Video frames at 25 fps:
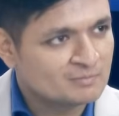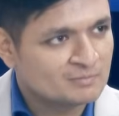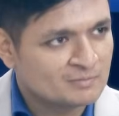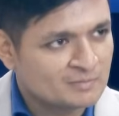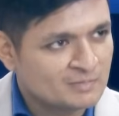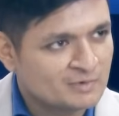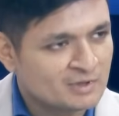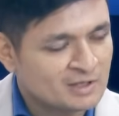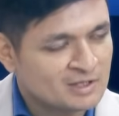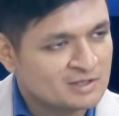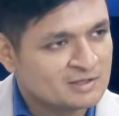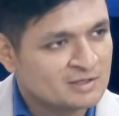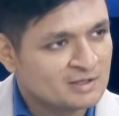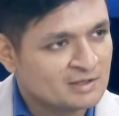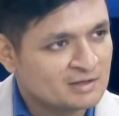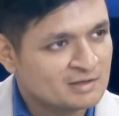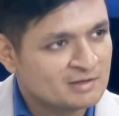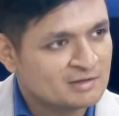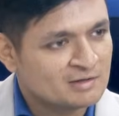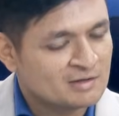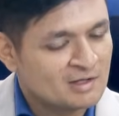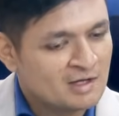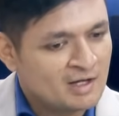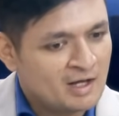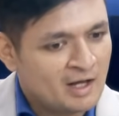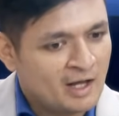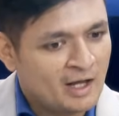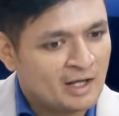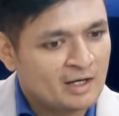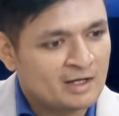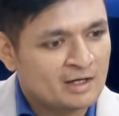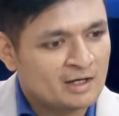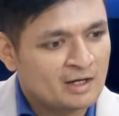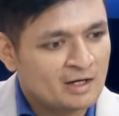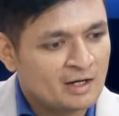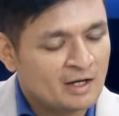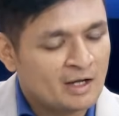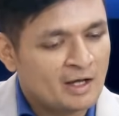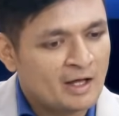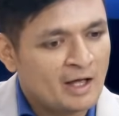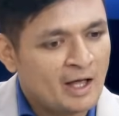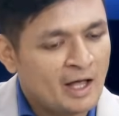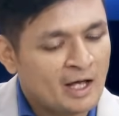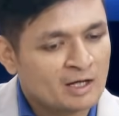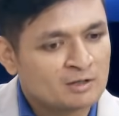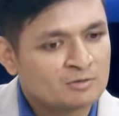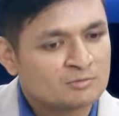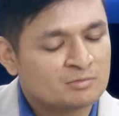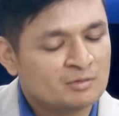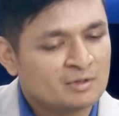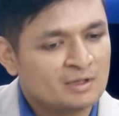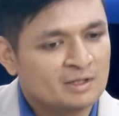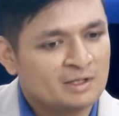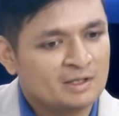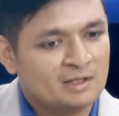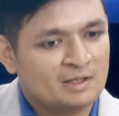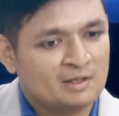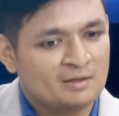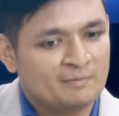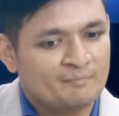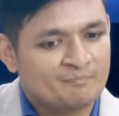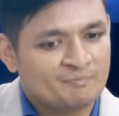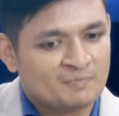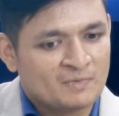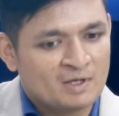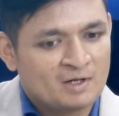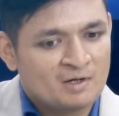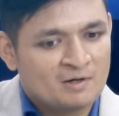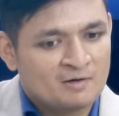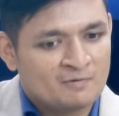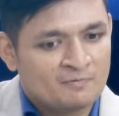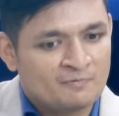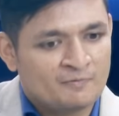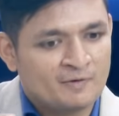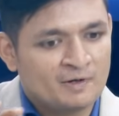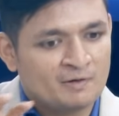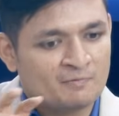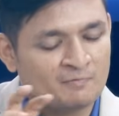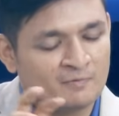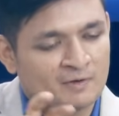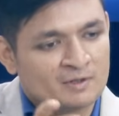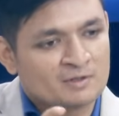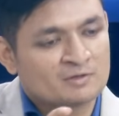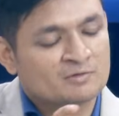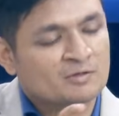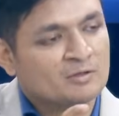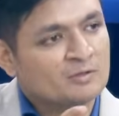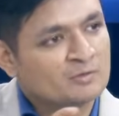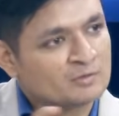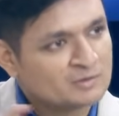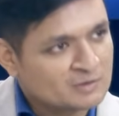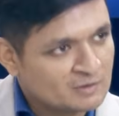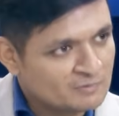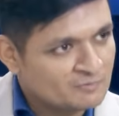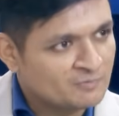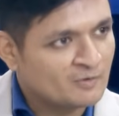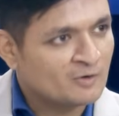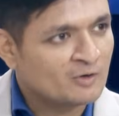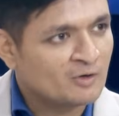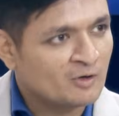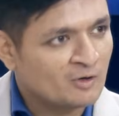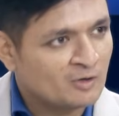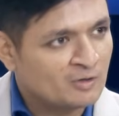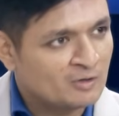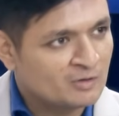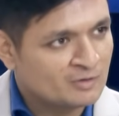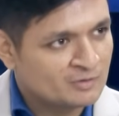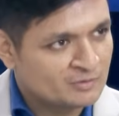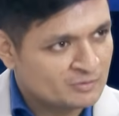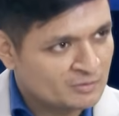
regions and actually fit one solution for all.